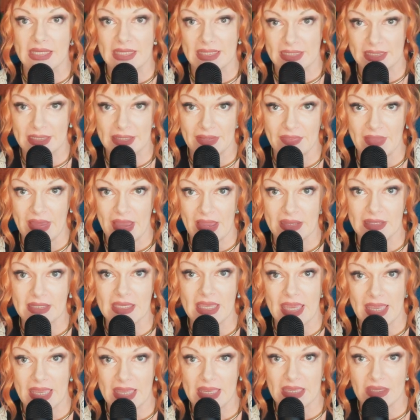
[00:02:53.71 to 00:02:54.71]
in that
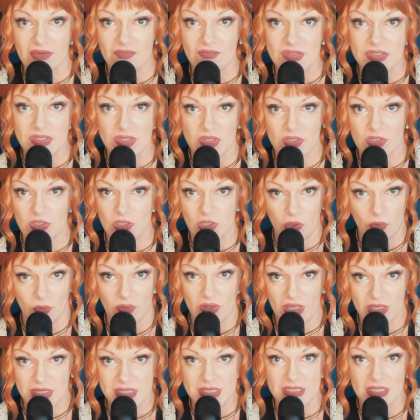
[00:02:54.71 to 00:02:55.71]
cave so that no one
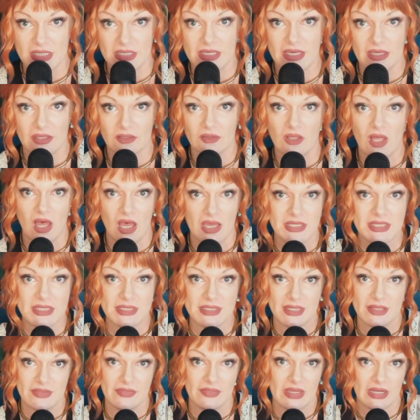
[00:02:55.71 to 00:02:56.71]
else could get
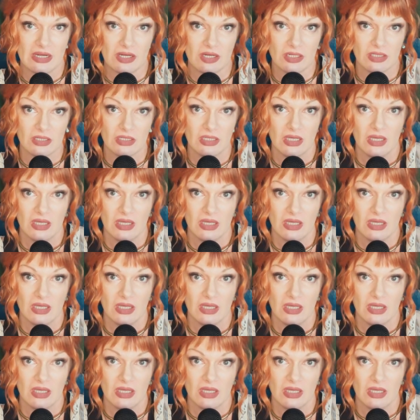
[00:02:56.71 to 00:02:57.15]
lost in there.